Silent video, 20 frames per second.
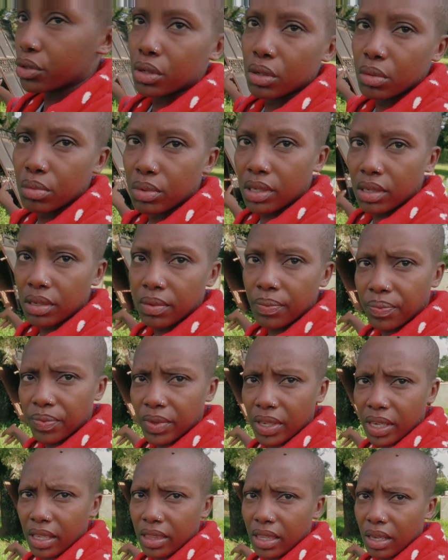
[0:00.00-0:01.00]
is going to be
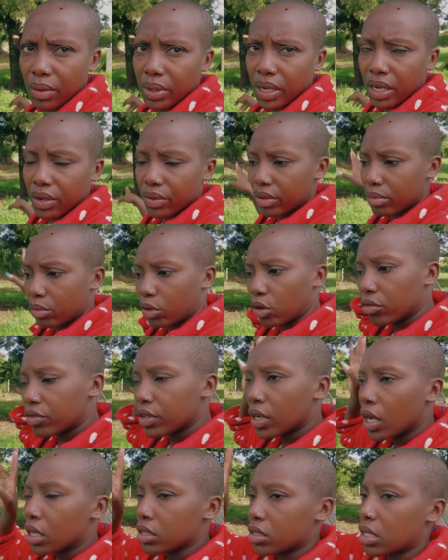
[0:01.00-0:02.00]
the gate that we had
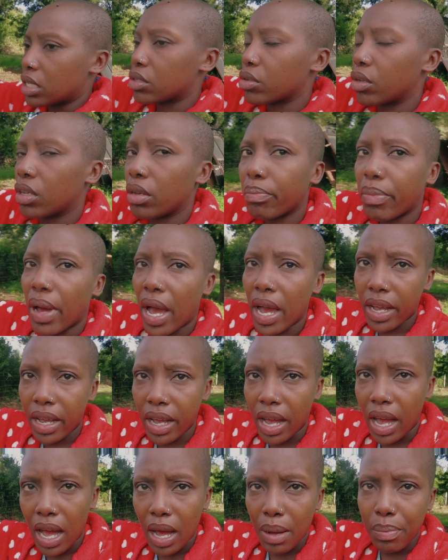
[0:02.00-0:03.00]
removed. So that's going
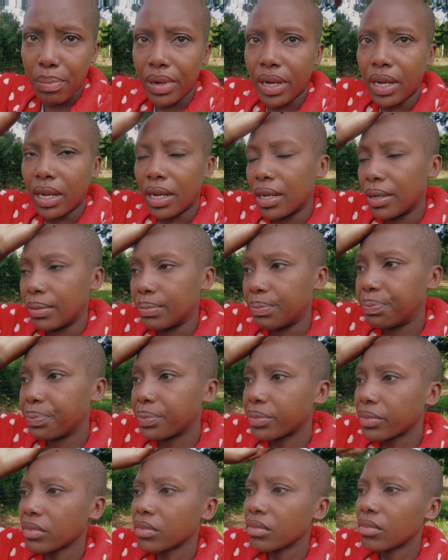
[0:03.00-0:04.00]
back up
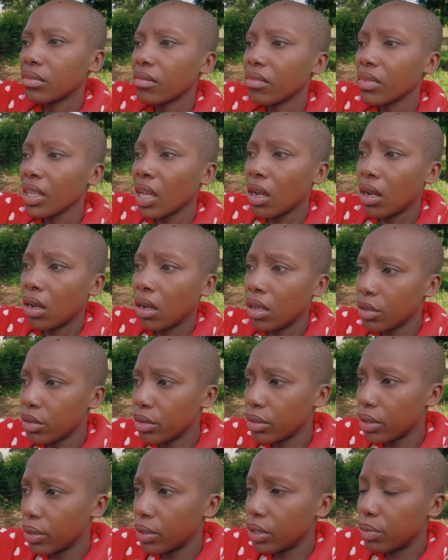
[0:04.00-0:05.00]
on
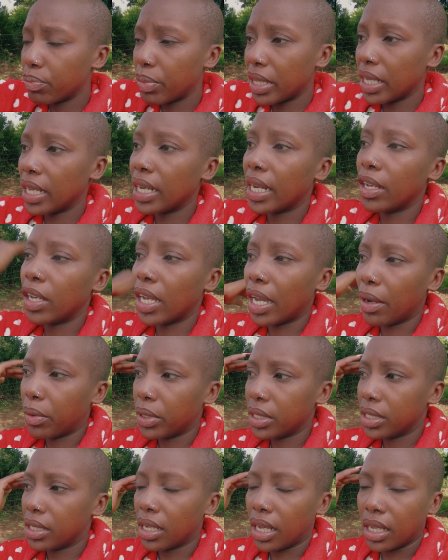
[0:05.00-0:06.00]
the road. But then I
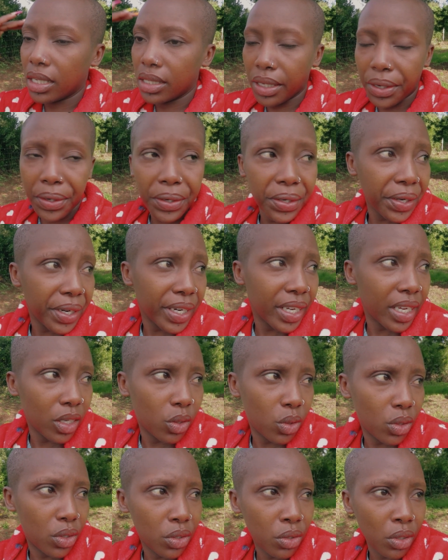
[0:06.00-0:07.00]
want a secondary
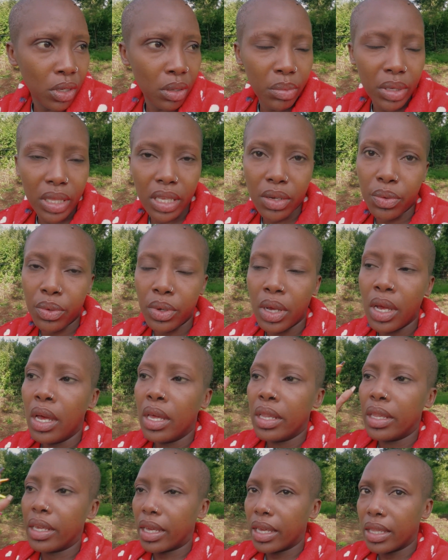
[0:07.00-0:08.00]
gate, which is going to be the
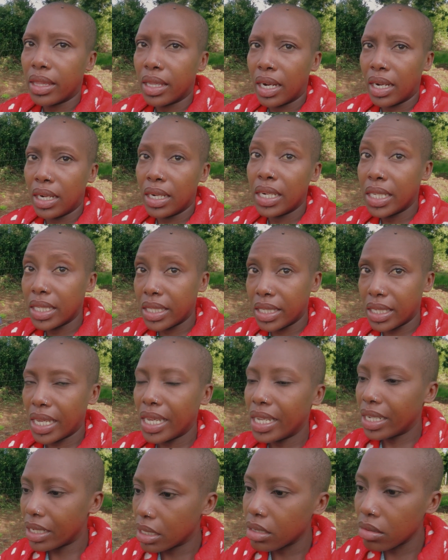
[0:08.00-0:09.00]
gate that leads
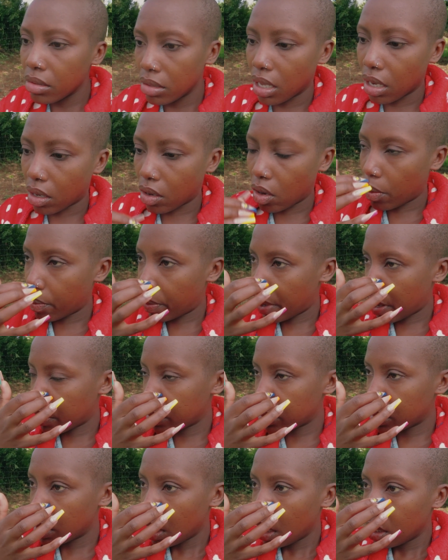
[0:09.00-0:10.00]
into the
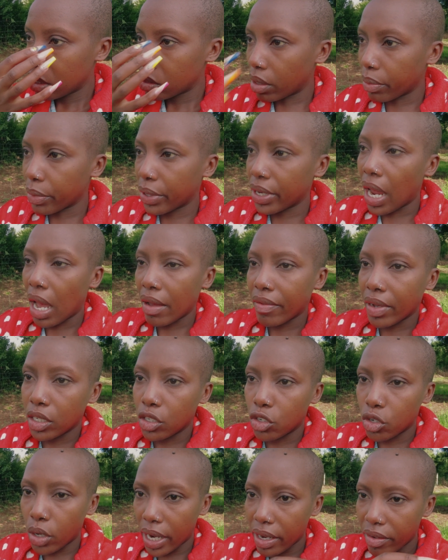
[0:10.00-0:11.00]
compound. So I'm going to have
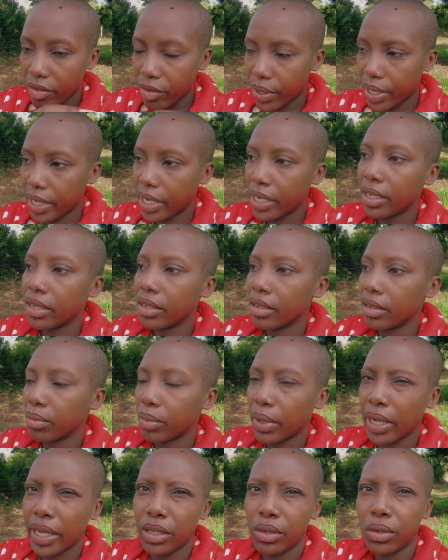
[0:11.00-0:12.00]
a driveway
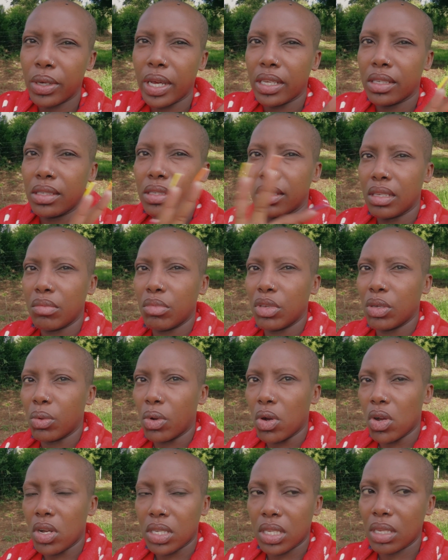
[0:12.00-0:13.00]
where you guys see me
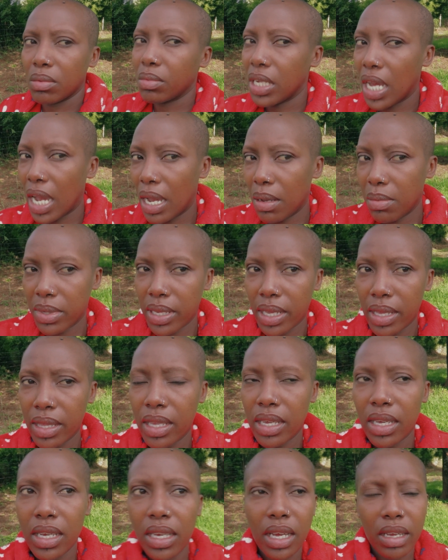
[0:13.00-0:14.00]
walk sometimes, I
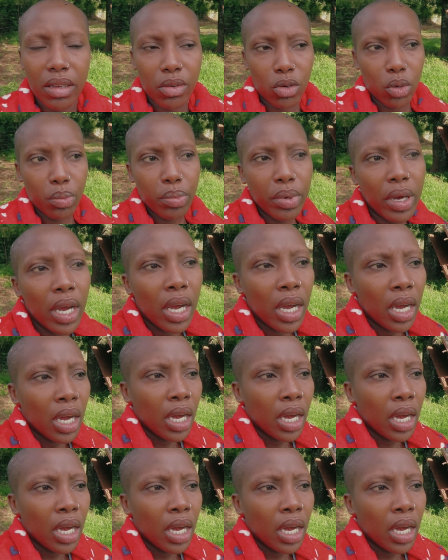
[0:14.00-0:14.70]
hope.